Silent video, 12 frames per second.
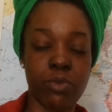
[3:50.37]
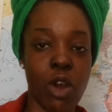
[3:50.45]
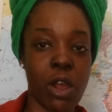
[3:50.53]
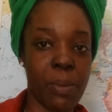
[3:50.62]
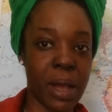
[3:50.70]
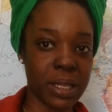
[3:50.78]

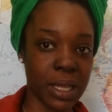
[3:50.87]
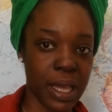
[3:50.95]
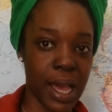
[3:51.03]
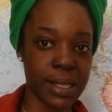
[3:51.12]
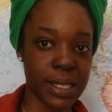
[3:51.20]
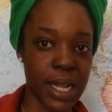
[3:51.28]
Worry about the
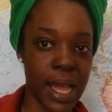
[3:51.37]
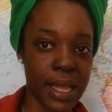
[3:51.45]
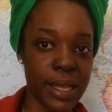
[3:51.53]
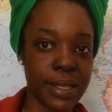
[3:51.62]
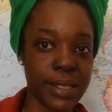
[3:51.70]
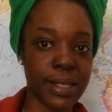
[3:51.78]

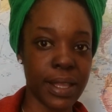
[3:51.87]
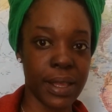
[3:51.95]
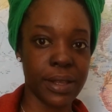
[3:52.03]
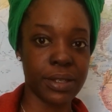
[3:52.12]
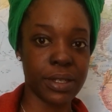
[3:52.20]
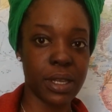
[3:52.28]
gaslighting
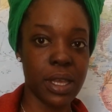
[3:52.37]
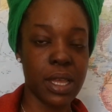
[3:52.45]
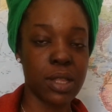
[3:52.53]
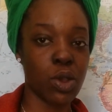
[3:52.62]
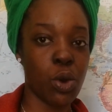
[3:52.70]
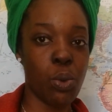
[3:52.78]
stage.
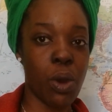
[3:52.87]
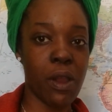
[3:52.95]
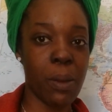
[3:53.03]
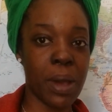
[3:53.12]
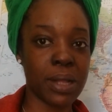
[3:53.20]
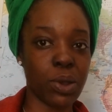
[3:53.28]
Don't
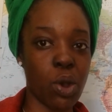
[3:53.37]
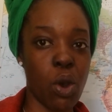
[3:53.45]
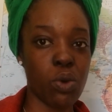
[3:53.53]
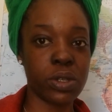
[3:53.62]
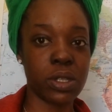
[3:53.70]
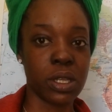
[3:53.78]
worry about the
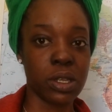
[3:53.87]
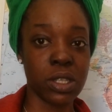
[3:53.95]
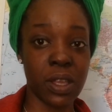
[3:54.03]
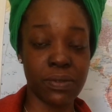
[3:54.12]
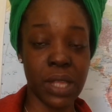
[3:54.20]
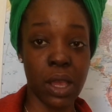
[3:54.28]
ghosting because
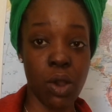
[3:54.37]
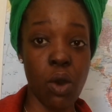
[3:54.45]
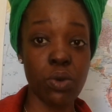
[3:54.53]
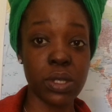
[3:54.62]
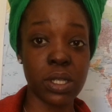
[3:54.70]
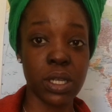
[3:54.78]
if they're
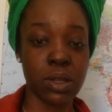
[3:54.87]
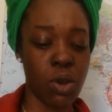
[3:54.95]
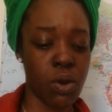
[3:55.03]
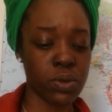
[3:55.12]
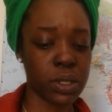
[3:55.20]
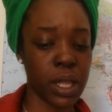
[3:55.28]
ghosting,
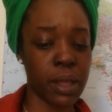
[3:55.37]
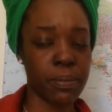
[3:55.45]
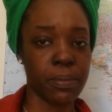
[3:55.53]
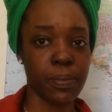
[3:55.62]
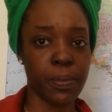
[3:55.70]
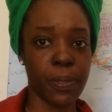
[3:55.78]
ghost
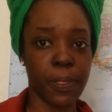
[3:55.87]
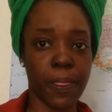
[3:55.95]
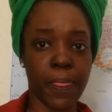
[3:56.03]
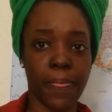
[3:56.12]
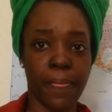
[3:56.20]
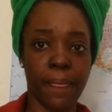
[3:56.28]
them
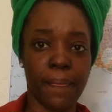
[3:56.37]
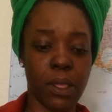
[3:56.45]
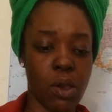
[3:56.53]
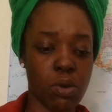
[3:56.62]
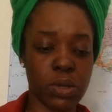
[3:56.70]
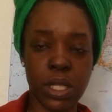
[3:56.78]

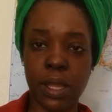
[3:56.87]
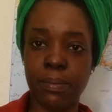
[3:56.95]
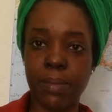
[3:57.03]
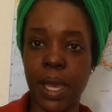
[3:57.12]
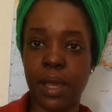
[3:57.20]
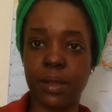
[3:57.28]
go
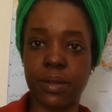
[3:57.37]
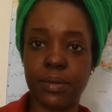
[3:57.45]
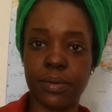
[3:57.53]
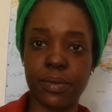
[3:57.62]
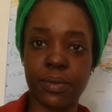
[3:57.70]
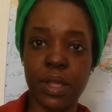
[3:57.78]
stand back.
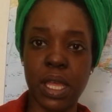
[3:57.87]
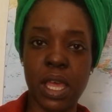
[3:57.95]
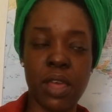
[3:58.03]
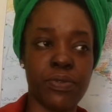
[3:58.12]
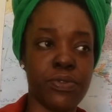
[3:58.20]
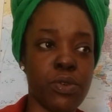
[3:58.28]

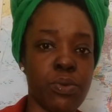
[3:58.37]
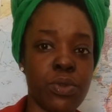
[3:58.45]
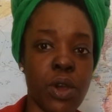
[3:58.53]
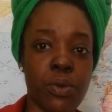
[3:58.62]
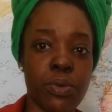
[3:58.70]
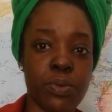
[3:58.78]
If you
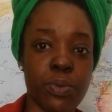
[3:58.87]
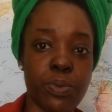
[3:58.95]
don't